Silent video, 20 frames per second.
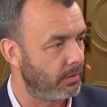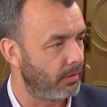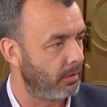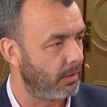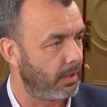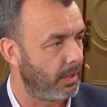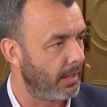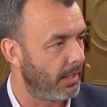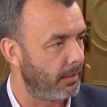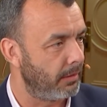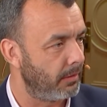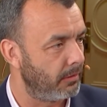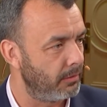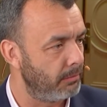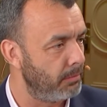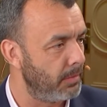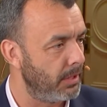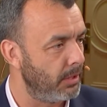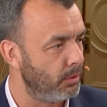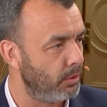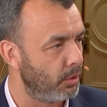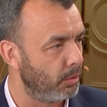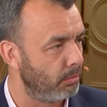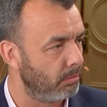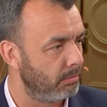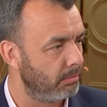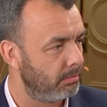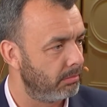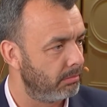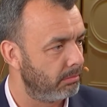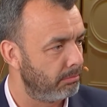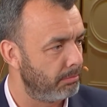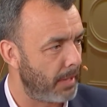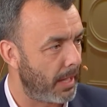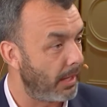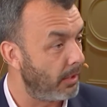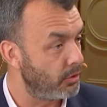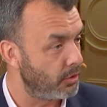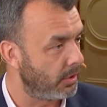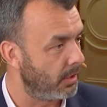to the cloud doesn't mean you don't
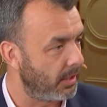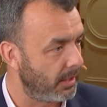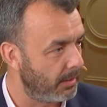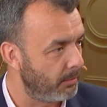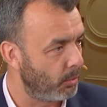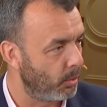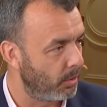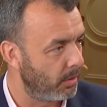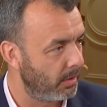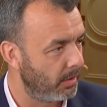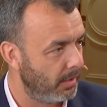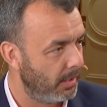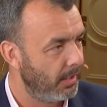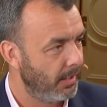manage it anymore.